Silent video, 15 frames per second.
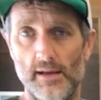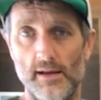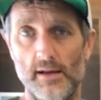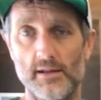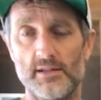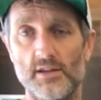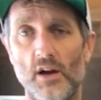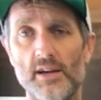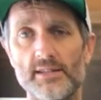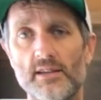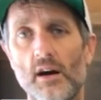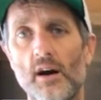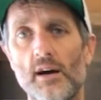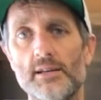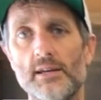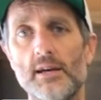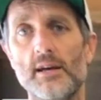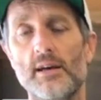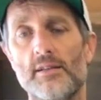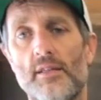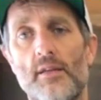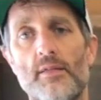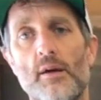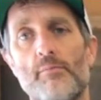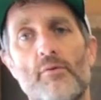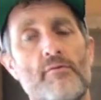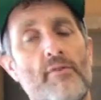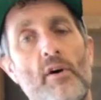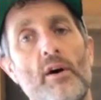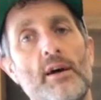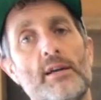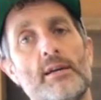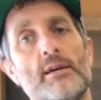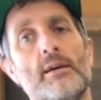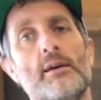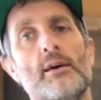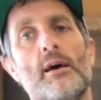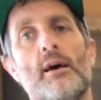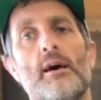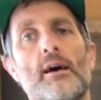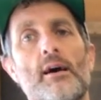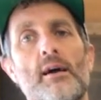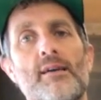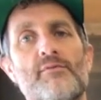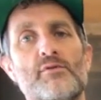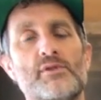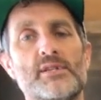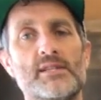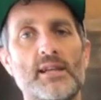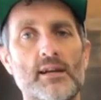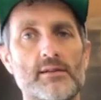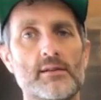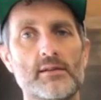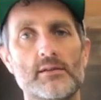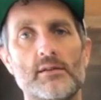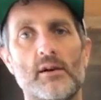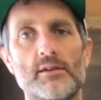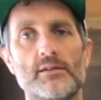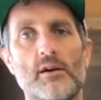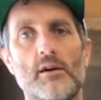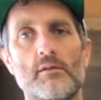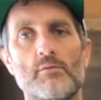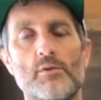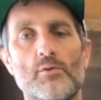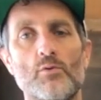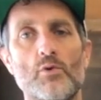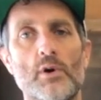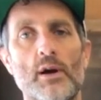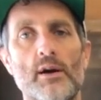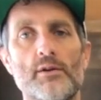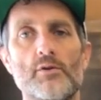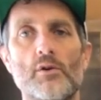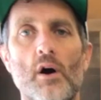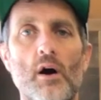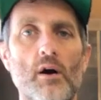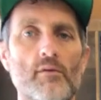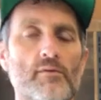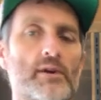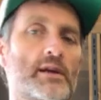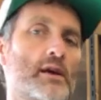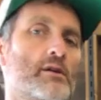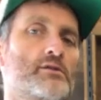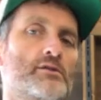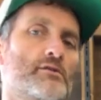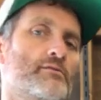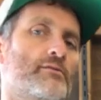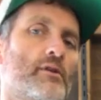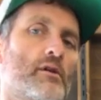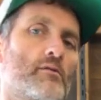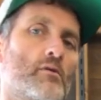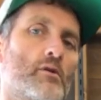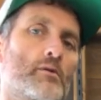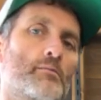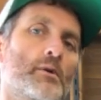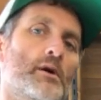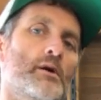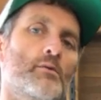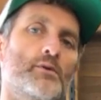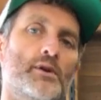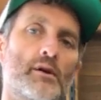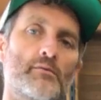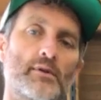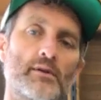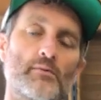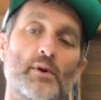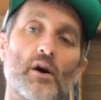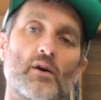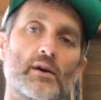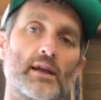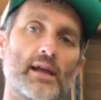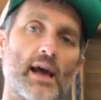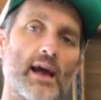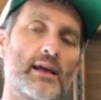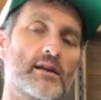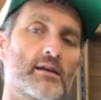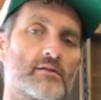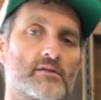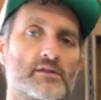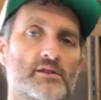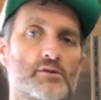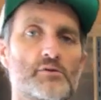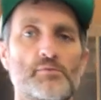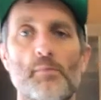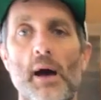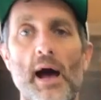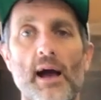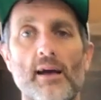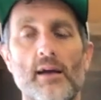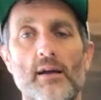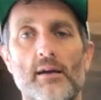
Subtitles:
size guide that they provide, if you stick to the size guide with Orca, you can't really go too far wrong. We hardly get any of the suits back.